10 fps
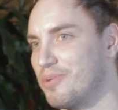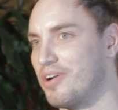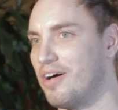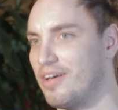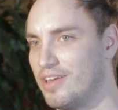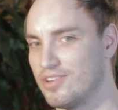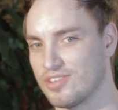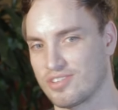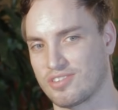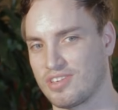but it
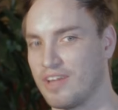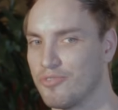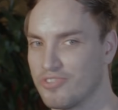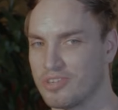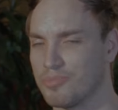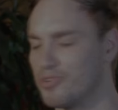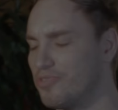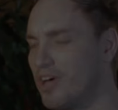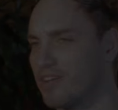just kind of was like a beautiful